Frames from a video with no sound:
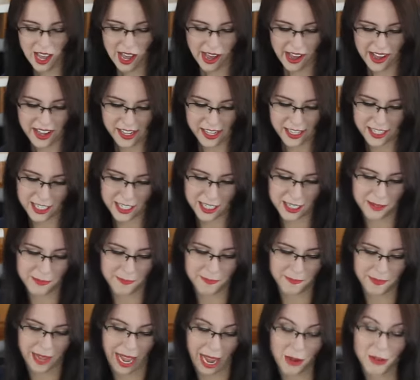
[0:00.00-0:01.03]

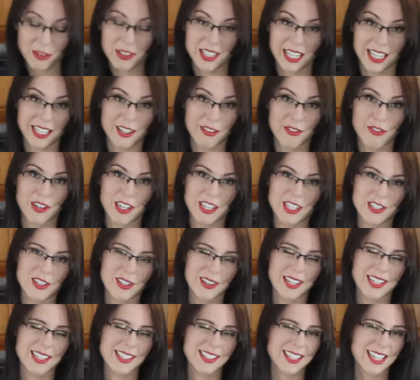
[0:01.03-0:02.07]
outside the fridge. So
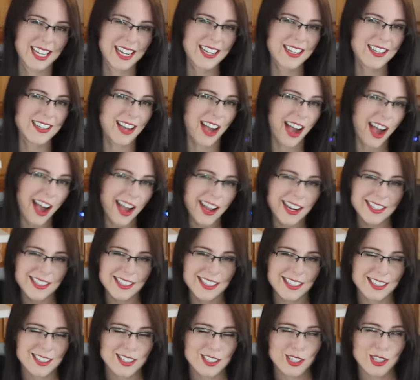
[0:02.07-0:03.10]
they say not
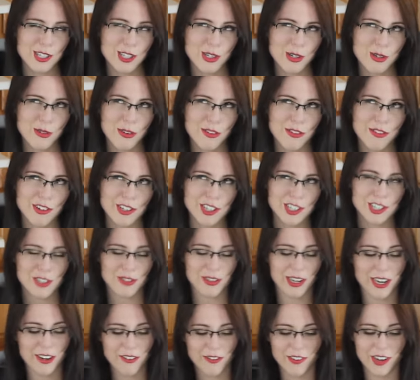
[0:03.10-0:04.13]
to
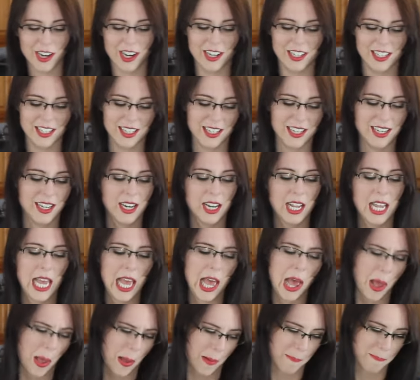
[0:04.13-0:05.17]
refrigerate fondant,
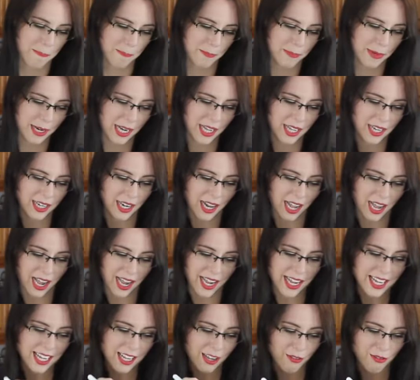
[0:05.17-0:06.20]
but
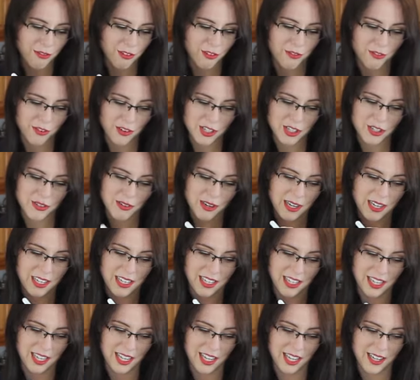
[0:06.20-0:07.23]
I have
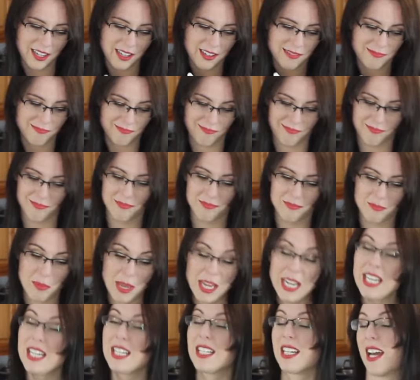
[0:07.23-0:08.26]
refrigerated it
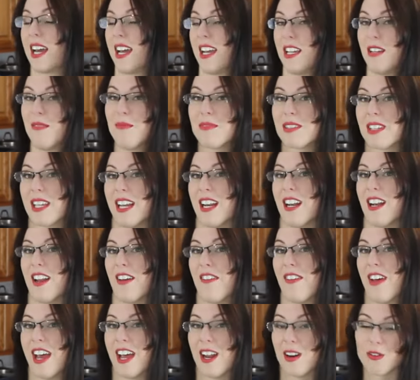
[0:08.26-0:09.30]
many times and
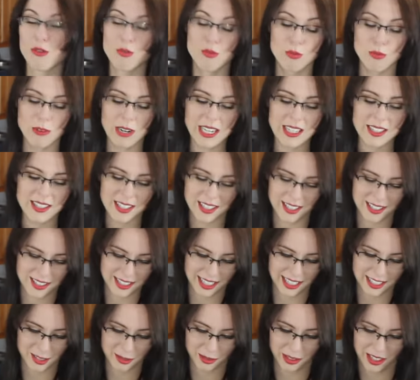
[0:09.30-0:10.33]
have had great
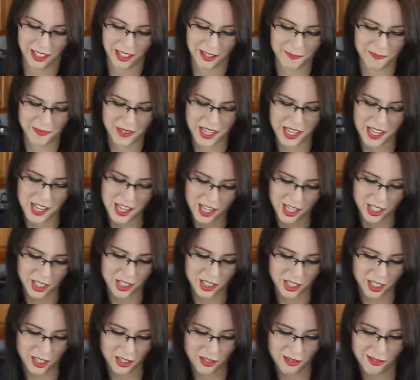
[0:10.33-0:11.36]
success with it.
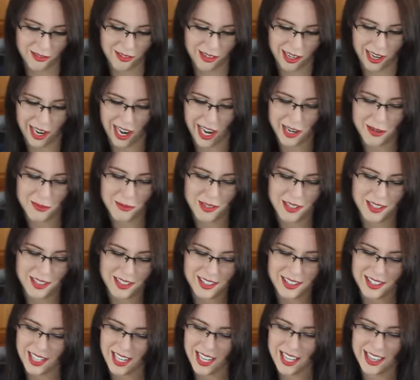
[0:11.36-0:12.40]
So I wouldn't
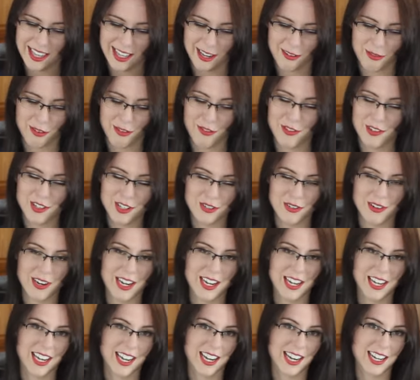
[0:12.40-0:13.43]
say that
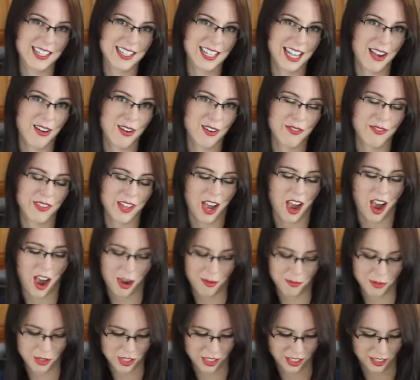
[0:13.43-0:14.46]
refrigerating it is out of the
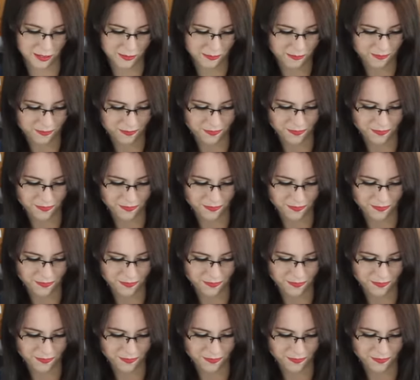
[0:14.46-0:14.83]
option,